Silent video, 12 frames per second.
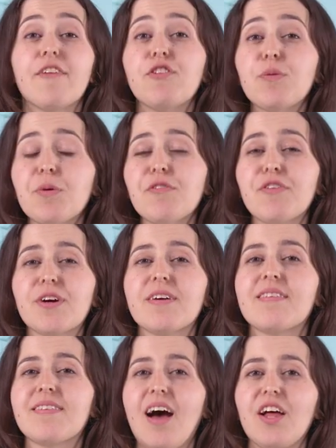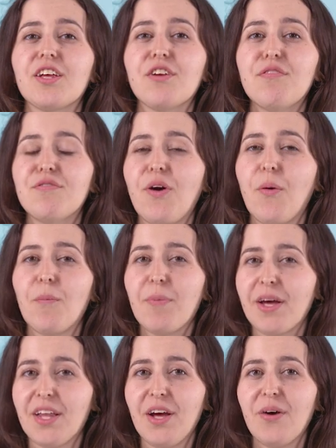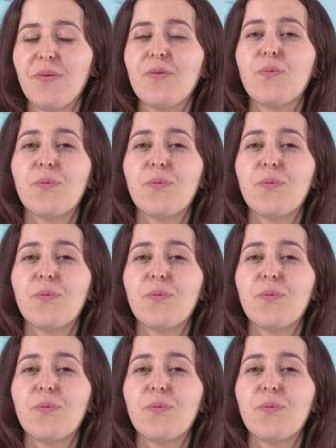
If you prefer a solid foam pillow,